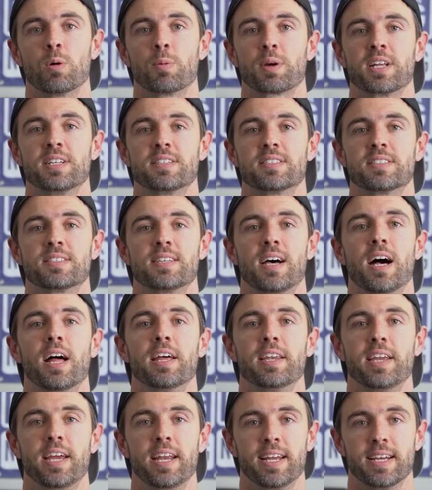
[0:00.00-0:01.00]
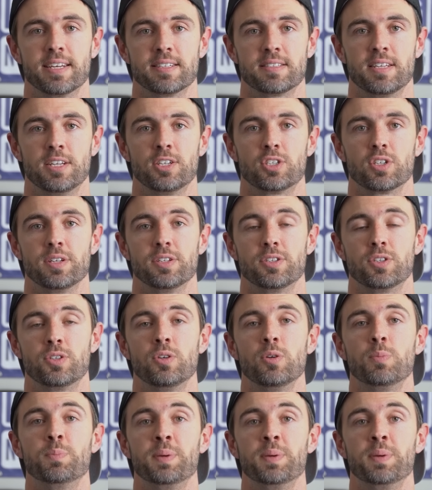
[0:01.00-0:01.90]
we're consolidating essentially two